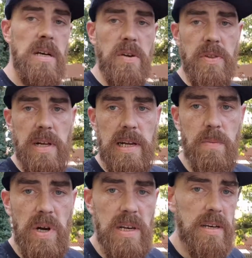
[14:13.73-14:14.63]
Don't think I get them
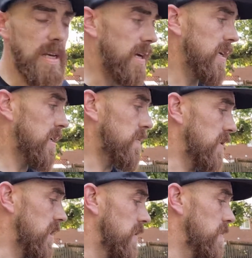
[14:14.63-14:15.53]
welded today,
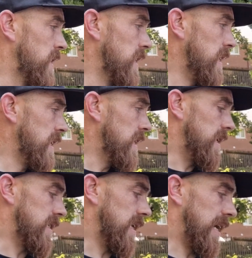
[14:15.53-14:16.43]
but at
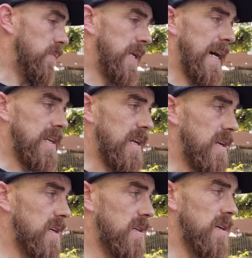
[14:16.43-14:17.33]
least I can get them tacked
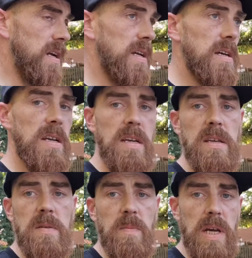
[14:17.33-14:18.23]
in, and then I can
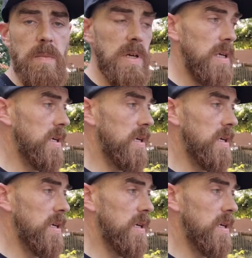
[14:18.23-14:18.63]
make my